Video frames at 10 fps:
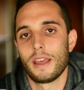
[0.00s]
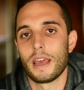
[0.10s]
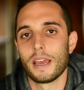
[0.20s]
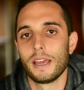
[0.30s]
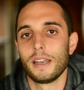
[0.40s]

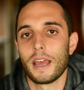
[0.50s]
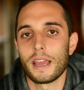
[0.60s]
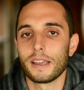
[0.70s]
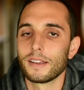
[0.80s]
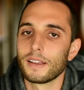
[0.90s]
And
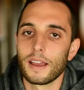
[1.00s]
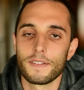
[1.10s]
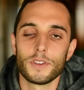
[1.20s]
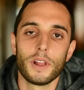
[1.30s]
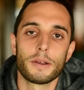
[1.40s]
hey,
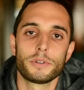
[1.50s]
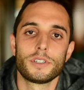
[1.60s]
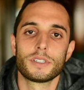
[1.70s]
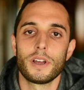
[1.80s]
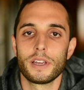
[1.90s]
if you like what you
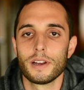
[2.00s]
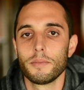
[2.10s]
saw here,